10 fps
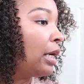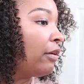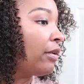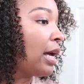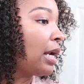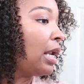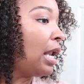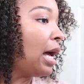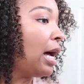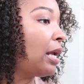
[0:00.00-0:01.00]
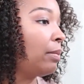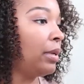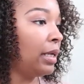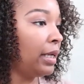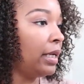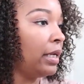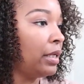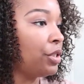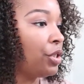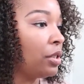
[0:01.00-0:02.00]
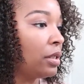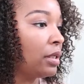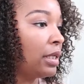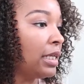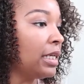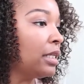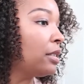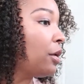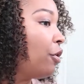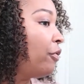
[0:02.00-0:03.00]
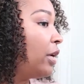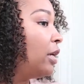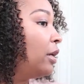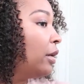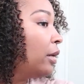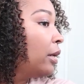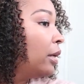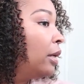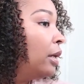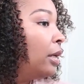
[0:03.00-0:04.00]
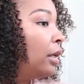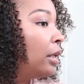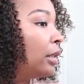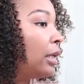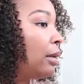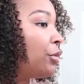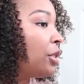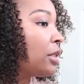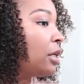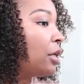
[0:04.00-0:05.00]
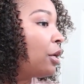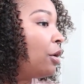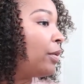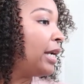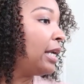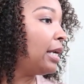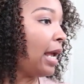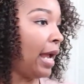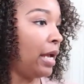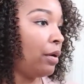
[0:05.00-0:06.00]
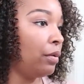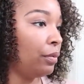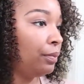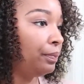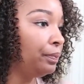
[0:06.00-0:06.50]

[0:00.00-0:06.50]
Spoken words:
And I've got a lot of blunt edge ends over here that I'm just gonna go in and angle